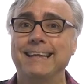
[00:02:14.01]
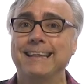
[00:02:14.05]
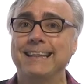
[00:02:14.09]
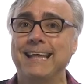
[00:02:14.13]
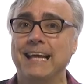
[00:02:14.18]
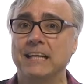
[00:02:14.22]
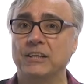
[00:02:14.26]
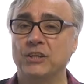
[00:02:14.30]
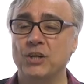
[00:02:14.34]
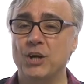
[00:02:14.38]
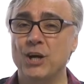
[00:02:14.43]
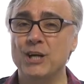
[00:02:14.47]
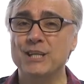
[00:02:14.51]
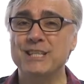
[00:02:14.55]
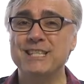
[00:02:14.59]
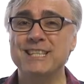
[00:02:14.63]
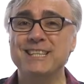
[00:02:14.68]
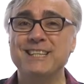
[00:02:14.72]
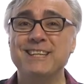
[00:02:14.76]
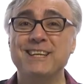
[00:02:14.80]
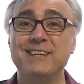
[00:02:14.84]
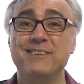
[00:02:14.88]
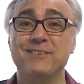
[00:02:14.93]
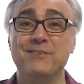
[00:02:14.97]
That
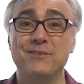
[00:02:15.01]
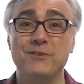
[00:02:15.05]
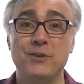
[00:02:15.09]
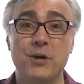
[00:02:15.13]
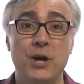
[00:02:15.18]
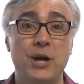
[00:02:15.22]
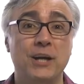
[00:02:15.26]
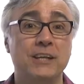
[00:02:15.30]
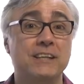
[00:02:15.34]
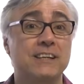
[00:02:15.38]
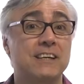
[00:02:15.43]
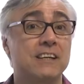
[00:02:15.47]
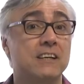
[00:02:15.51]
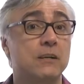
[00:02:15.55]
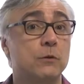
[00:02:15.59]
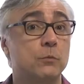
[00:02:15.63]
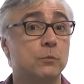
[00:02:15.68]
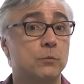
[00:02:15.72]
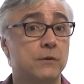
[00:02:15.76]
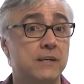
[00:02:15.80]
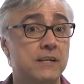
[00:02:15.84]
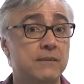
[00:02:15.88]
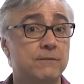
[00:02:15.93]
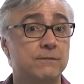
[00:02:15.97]
content is not going to
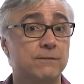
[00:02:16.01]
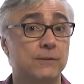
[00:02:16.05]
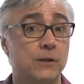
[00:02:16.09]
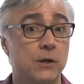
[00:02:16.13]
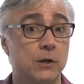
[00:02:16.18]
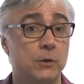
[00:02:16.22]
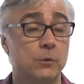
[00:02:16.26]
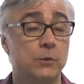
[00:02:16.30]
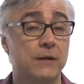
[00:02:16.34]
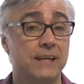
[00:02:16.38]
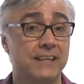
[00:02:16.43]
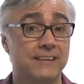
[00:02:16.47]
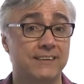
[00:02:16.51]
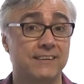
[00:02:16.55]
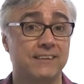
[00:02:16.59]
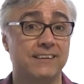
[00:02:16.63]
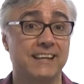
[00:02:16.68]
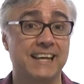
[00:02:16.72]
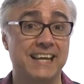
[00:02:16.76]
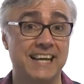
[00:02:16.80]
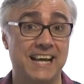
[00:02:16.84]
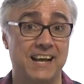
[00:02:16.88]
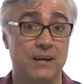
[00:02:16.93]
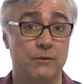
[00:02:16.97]
reflow in the
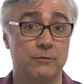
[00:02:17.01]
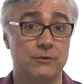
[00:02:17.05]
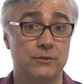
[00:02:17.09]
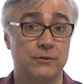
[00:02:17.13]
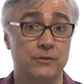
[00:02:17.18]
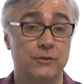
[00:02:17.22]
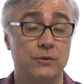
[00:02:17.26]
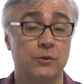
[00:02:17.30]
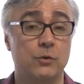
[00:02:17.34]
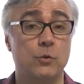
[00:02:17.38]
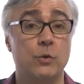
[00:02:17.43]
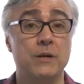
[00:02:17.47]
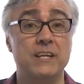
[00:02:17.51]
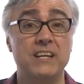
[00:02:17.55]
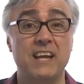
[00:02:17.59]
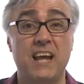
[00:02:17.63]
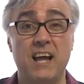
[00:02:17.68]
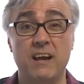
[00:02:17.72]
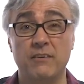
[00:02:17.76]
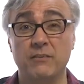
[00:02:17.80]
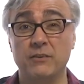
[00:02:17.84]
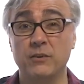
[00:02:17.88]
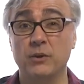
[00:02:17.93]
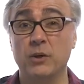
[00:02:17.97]
layout. You're going to
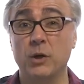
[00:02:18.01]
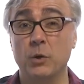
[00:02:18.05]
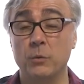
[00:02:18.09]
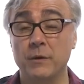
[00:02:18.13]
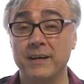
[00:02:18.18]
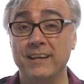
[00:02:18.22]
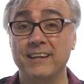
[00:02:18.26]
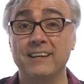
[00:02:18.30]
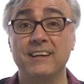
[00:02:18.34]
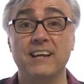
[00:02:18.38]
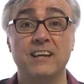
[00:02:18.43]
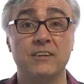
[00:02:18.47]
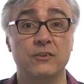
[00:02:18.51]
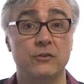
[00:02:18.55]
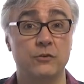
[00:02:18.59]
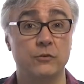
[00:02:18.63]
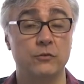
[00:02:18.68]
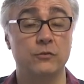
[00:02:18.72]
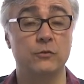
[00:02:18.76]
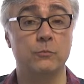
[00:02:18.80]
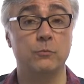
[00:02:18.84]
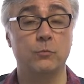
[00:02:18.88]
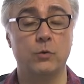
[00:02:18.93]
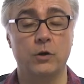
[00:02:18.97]
have to go in and do
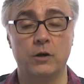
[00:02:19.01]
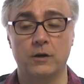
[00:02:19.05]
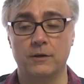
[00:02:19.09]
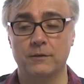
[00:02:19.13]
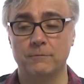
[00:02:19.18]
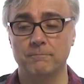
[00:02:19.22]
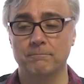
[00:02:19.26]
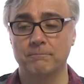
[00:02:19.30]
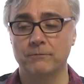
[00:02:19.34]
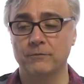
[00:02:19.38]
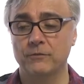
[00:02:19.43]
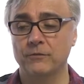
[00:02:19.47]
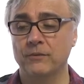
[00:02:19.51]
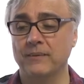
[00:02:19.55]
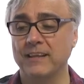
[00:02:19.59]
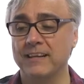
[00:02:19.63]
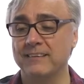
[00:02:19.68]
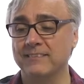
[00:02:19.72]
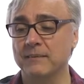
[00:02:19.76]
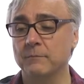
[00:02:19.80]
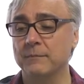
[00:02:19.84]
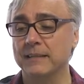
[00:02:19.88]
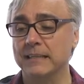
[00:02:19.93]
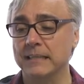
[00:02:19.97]
some work. So
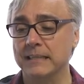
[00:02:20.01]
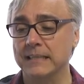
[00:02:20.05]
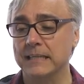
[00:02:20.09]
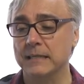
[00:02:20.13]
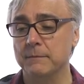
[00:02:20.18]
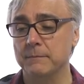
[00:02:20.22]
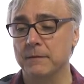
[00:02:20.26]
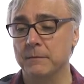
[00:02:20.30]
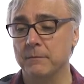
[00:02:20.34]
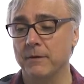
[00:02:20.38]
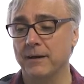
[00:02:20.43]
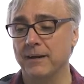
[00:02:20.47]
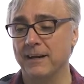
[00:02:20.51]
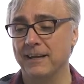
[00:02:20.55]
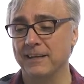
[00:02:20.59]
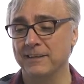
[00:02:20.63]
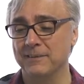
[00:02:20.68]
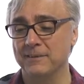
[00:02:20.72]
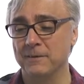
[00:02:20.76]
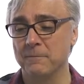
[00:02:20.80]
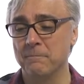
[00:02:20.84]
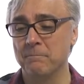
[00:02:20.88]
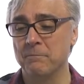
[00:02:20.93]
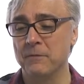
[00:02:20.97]
that's something to keep in
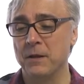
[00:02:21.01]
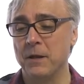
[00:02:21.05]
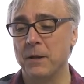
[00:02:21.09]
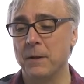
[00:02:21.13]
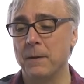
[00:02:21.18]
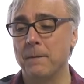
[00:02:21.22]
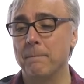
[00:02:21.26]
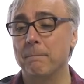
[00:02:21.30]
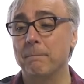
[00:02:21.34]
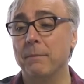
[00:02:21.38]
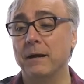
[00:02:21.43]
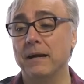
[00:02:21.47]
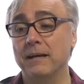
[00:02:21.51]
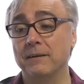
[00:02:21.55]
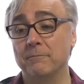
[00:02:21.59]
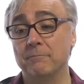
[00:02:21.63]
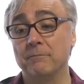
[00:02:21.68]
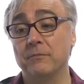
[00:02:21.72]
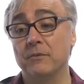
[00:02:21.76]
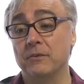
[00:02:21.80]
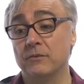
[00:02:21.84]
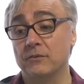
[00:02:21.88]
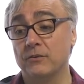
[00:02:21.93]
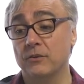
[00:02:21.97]
mind. But
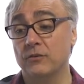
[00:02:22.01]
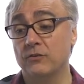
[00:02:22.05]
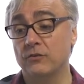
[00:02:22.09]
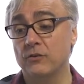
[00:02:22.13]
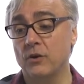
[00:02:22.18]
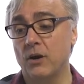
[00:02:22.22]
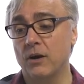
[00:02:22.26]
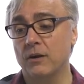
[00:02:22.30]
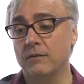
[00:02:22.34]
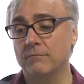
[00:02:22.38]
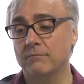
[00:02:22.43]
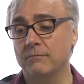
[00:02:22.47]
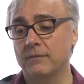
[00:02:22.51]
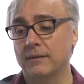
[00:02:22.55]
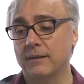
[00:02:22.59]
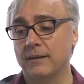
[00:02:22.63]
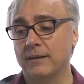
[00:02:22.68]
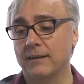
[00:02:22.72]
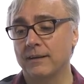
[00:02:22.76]
to start,